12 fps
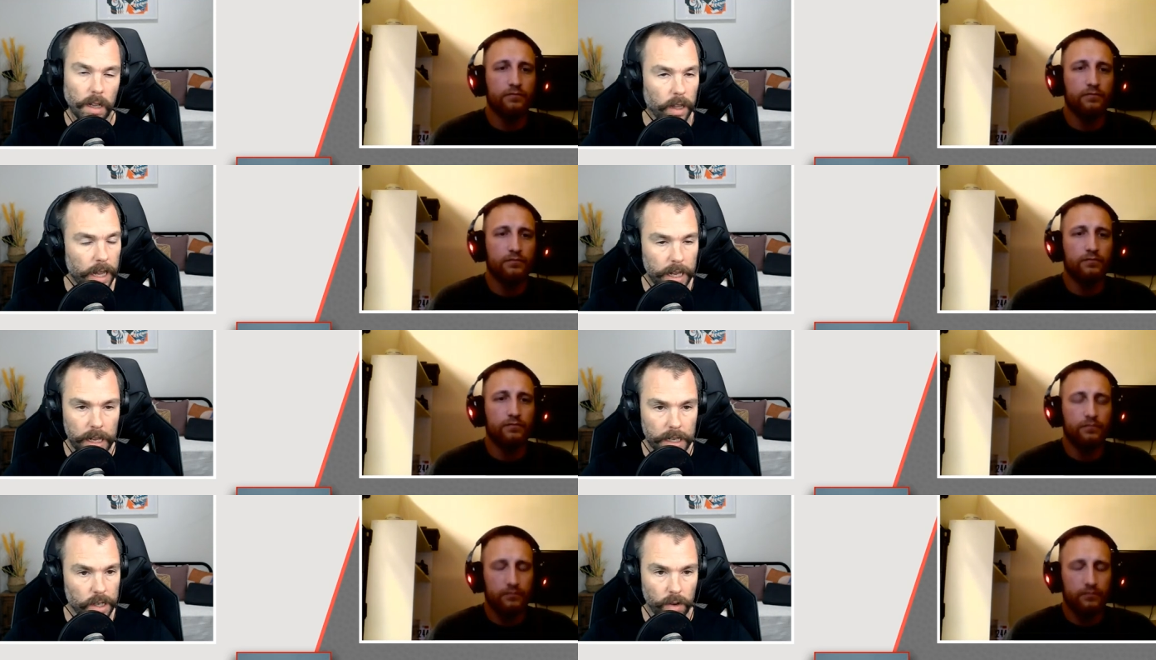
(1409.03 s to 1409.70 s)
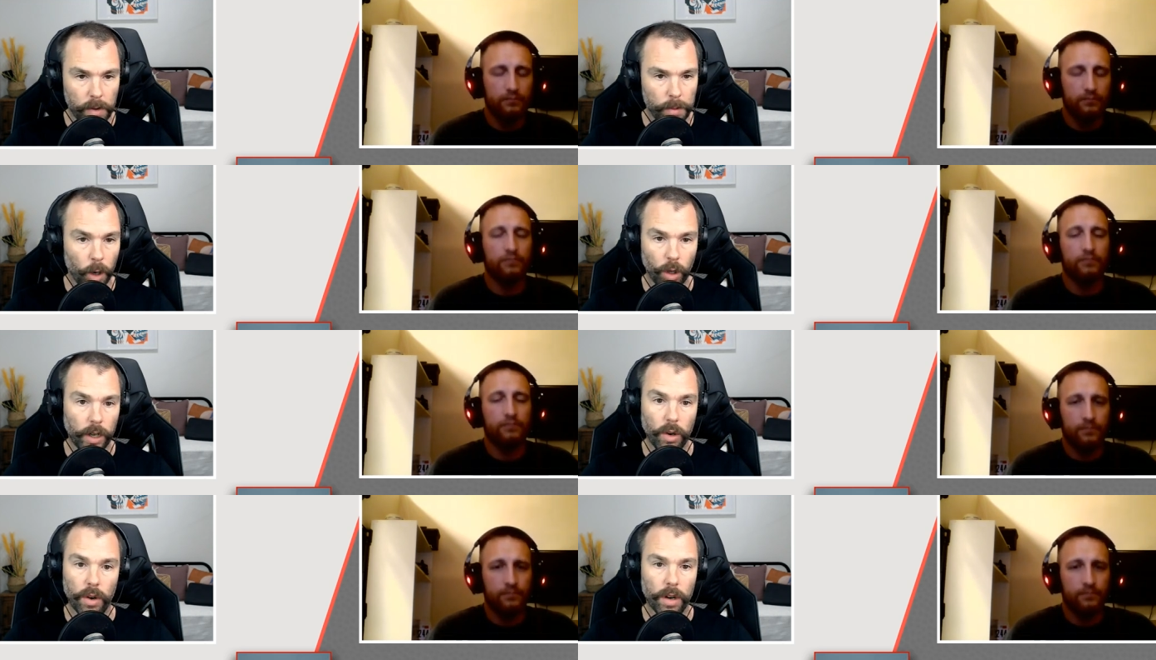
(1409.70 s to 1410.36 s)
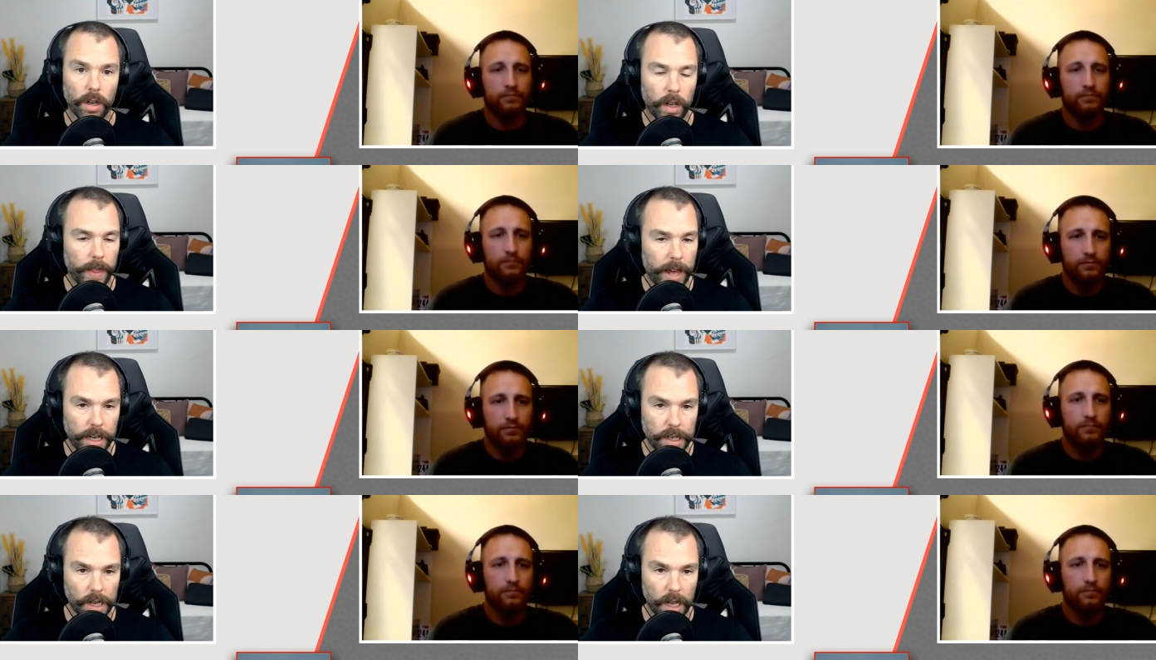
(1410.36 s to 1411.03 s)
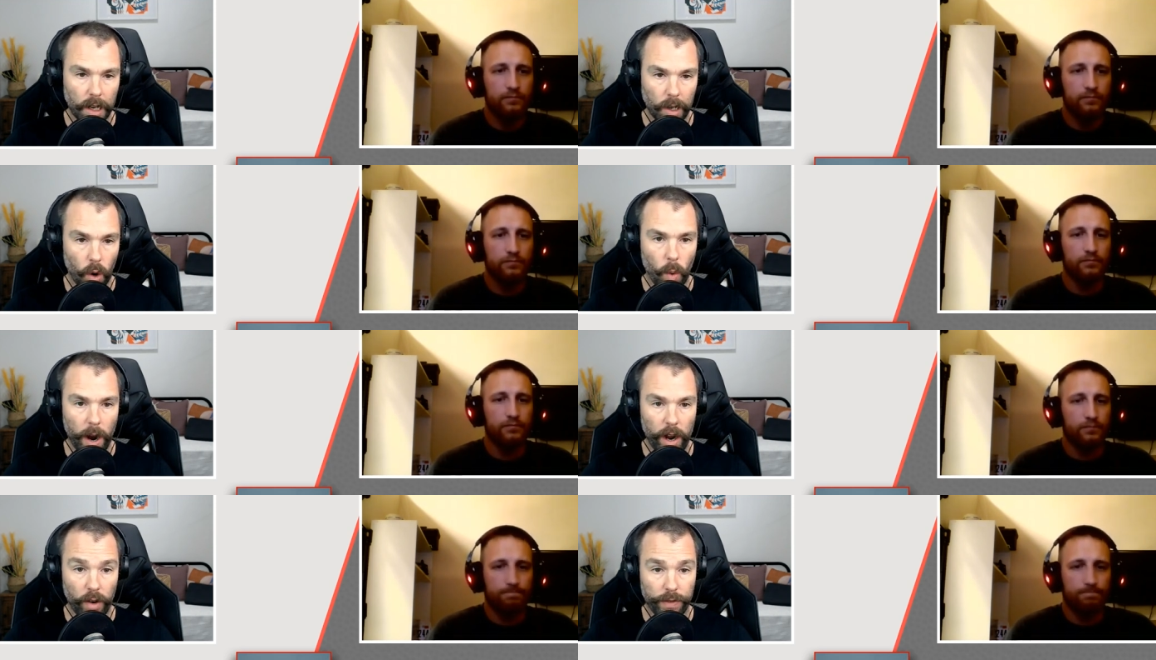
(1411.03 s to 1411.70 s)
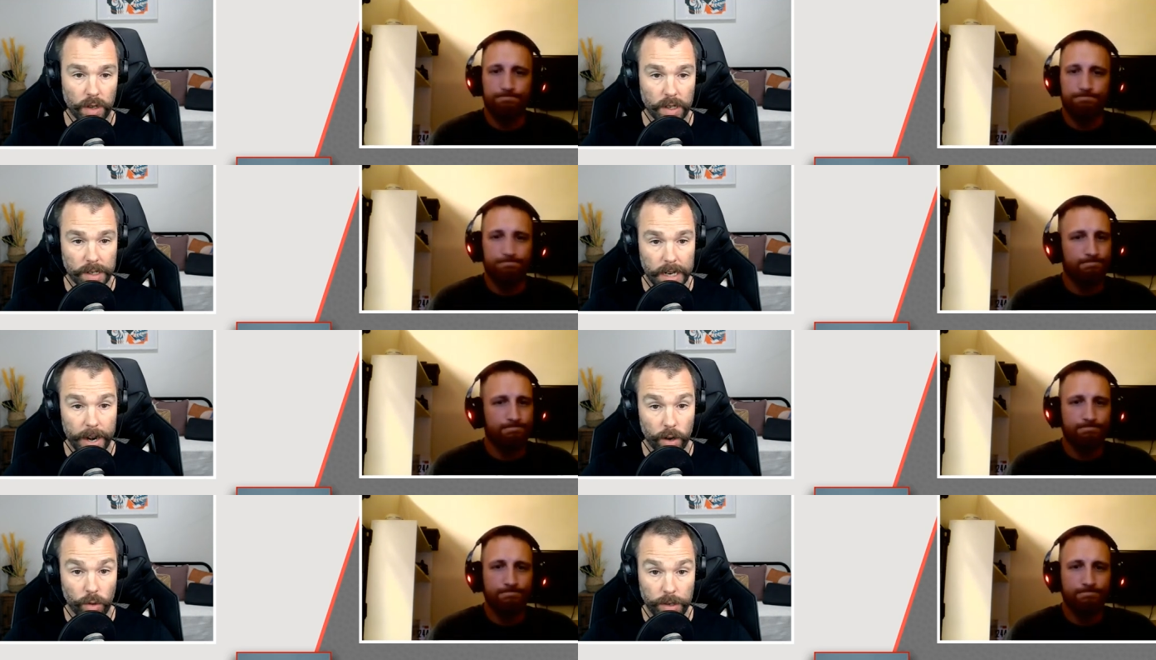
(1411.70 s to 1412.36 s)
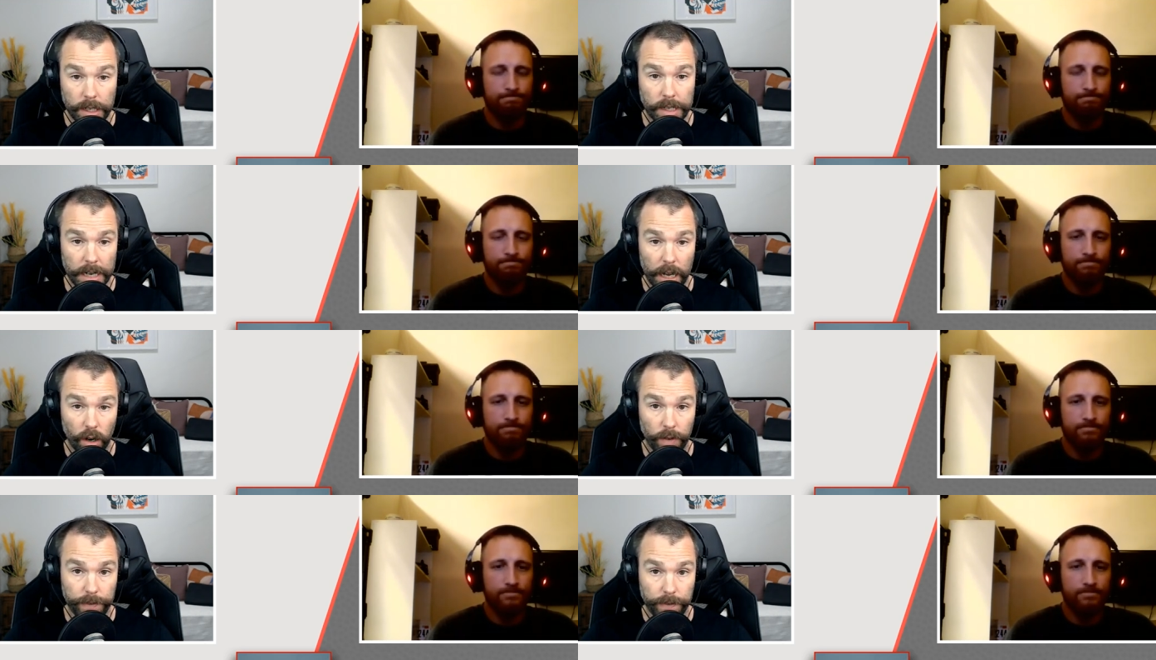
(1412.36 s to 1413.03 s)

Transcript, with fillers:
Speaker 1: Uh, that's not remotely good. Like that is a long way off for a starter who did start off